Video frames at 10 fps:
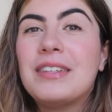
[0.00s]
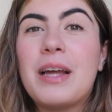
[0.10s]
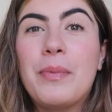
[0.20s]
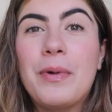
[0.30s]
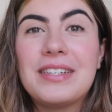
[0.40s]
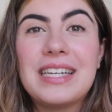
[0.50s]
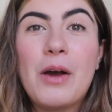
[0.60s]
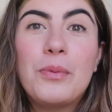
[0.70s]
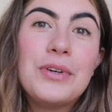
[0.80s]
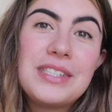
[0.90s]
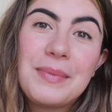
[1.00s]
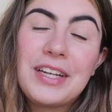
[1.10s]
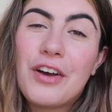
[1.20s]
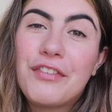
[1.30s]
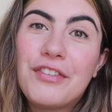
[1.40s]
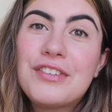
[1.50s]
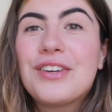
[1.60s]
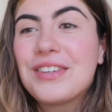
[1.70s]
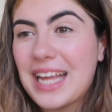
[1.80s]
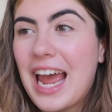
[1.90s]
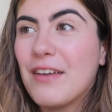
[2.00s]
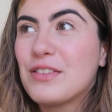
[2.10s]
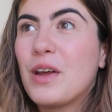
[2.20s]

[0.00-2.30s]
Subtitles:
the type of person I will put something off for as long as I have.